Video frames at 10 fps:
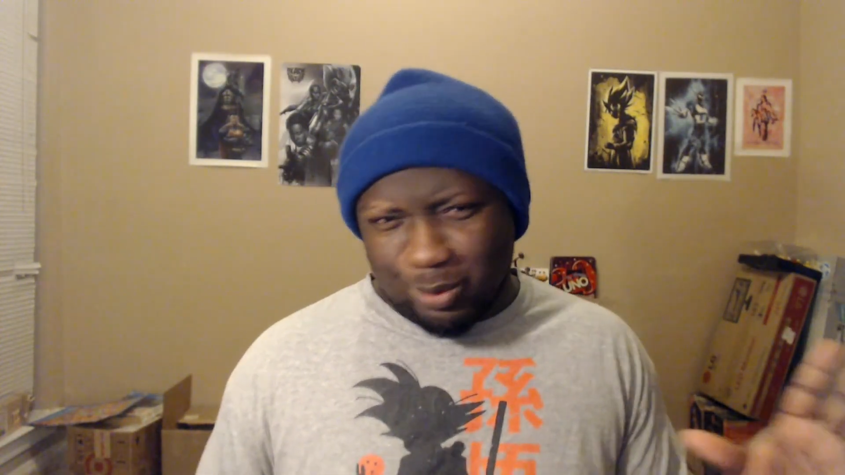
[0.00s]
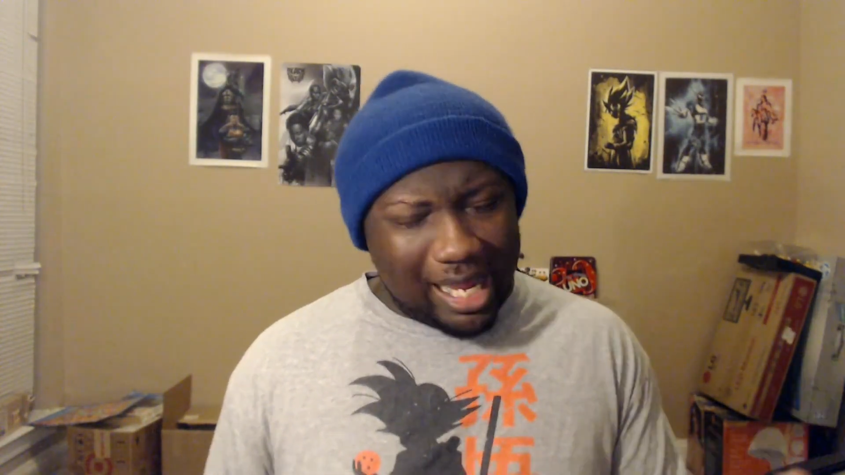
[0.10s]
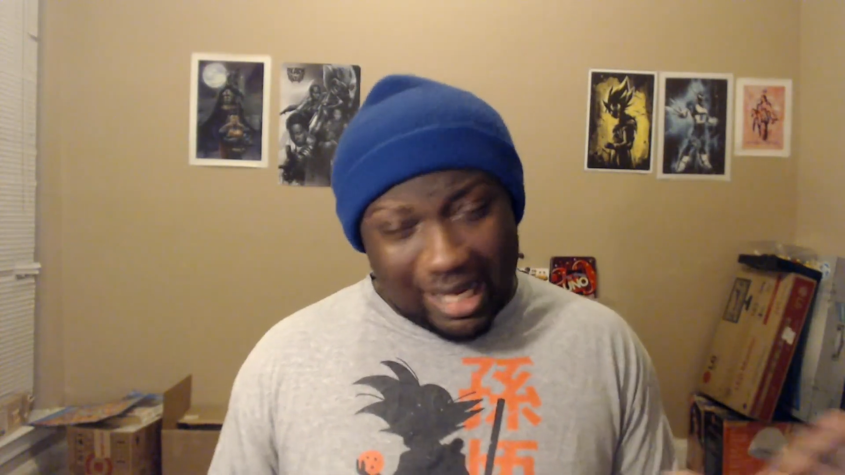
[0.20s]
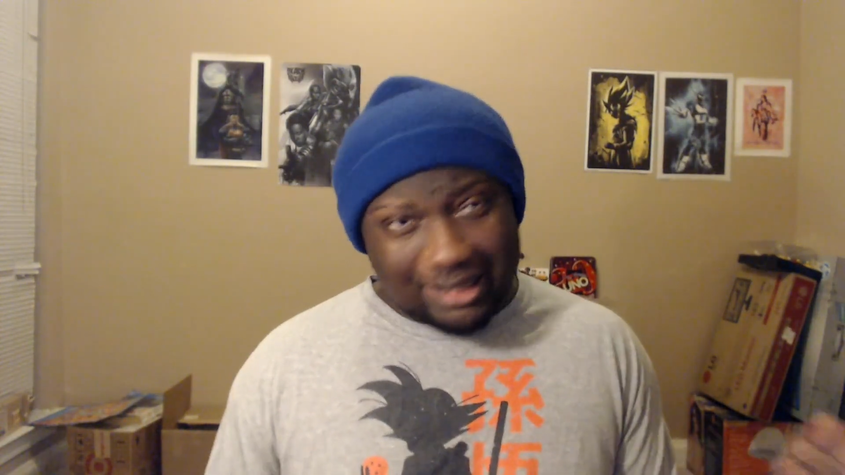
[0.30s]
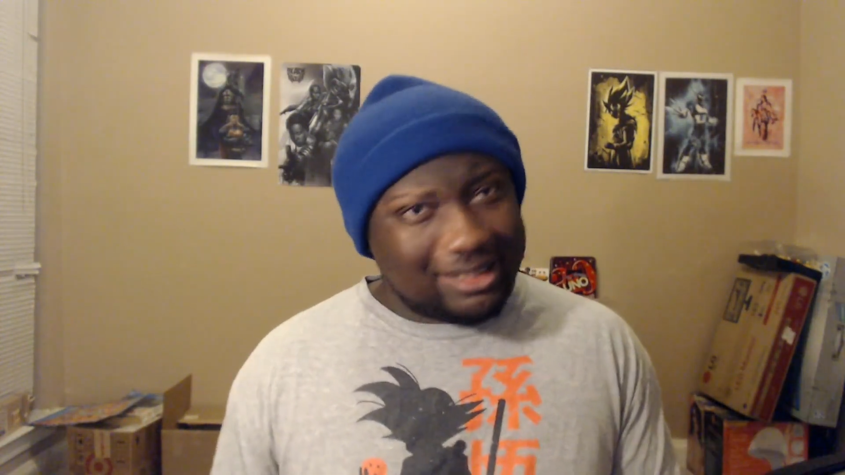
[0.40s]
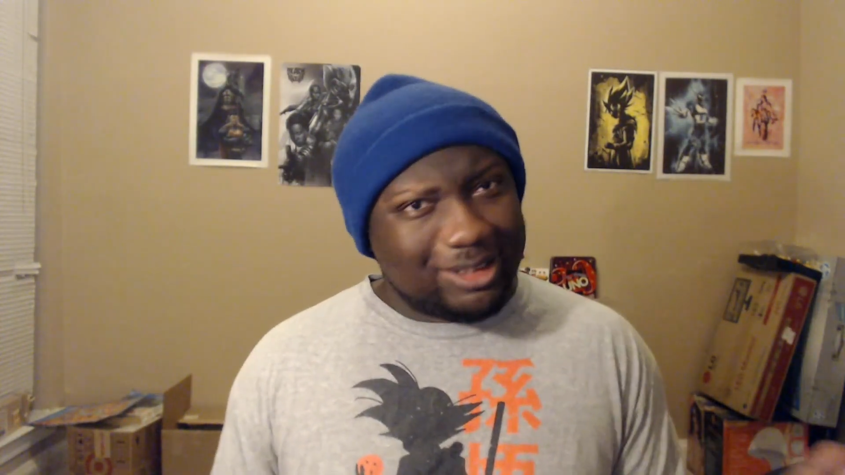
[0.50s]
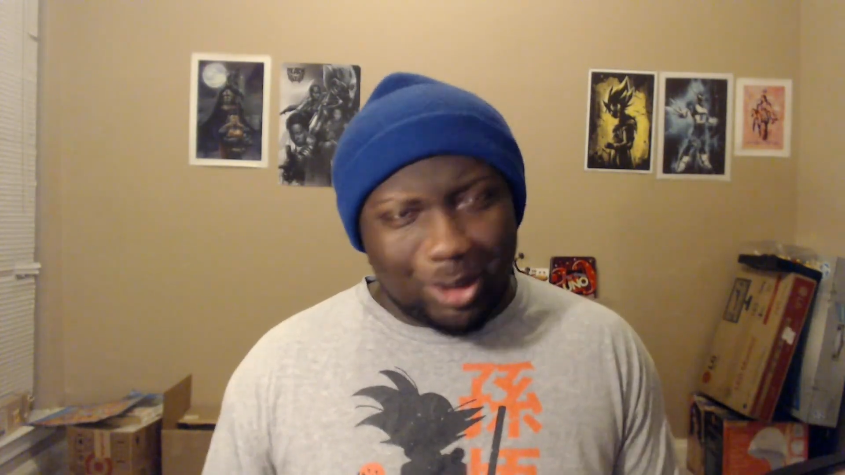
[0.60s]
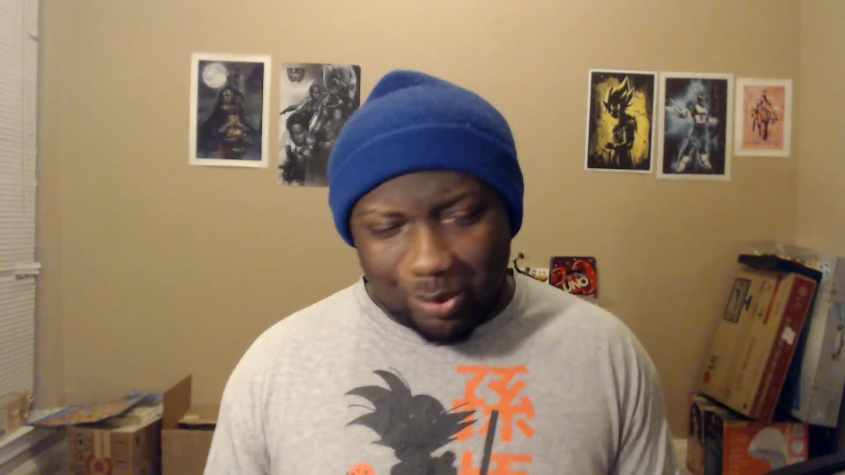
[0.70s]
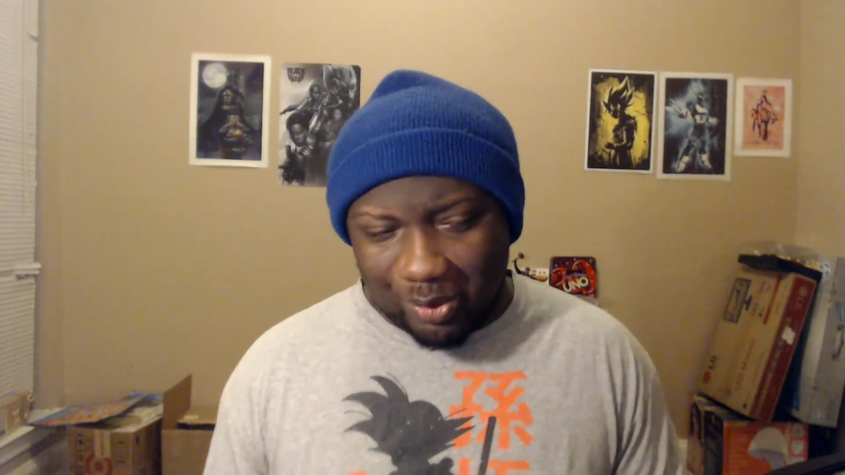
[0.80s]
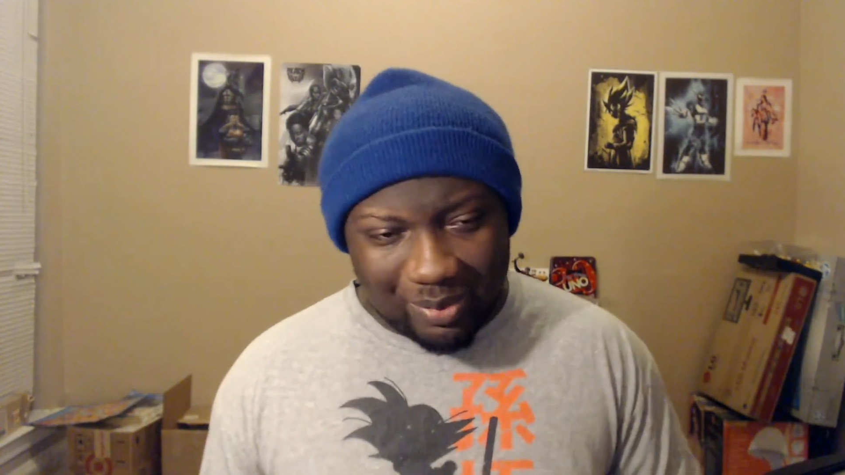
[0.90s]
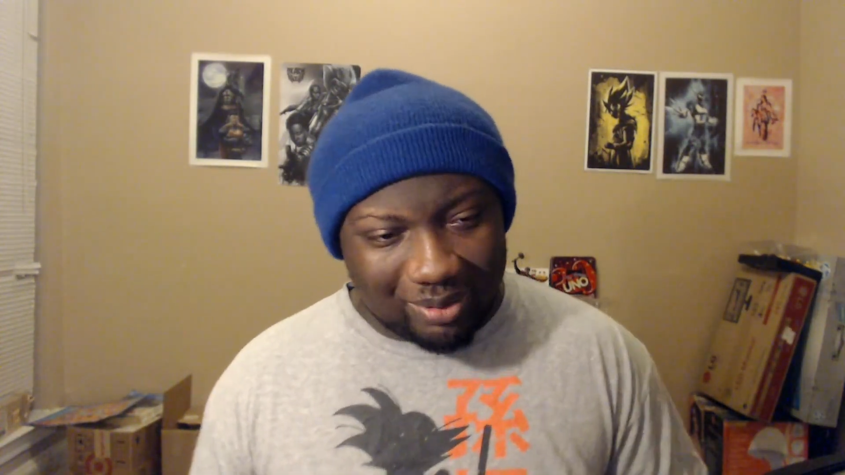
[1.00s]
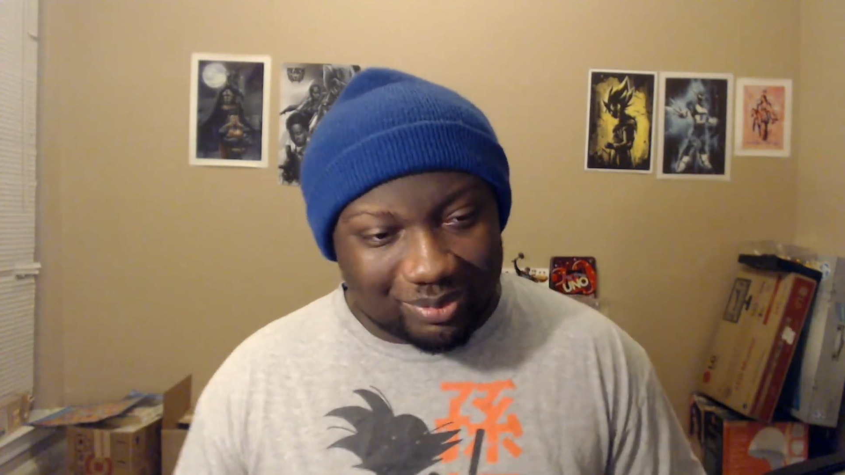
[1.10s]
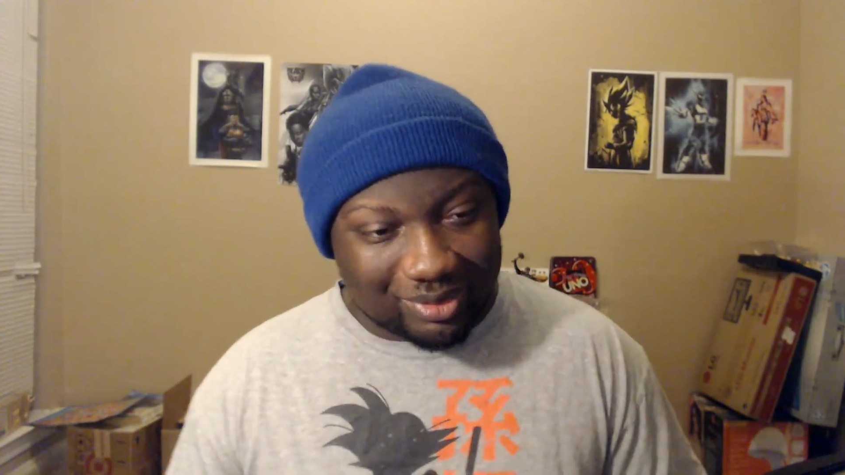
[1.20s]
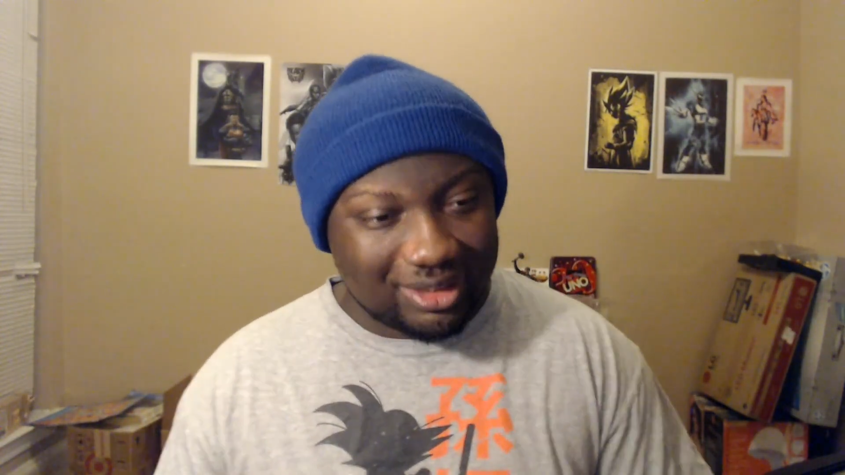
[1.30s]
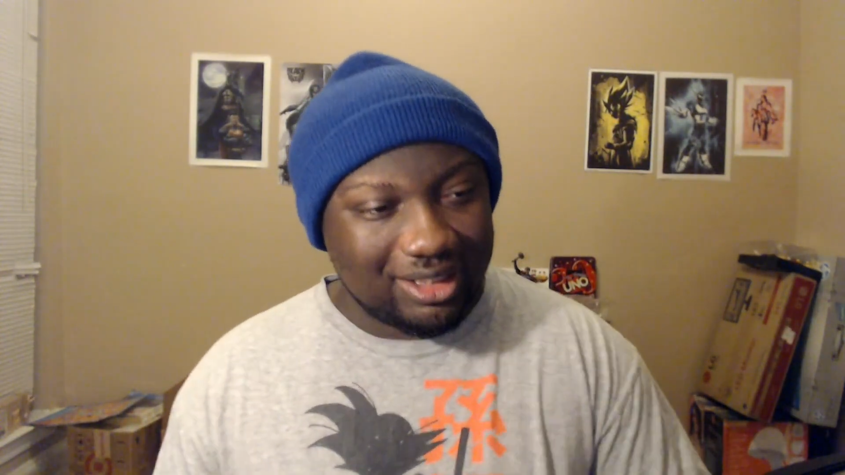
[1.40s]
honestly don't
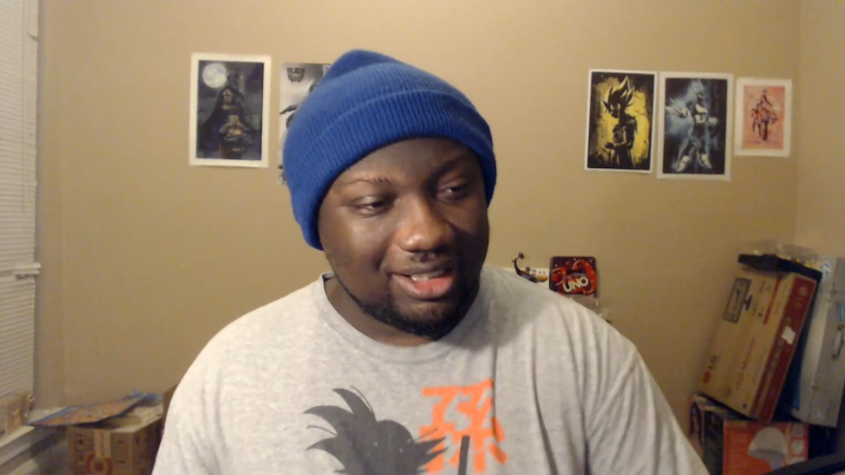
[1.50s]
remember.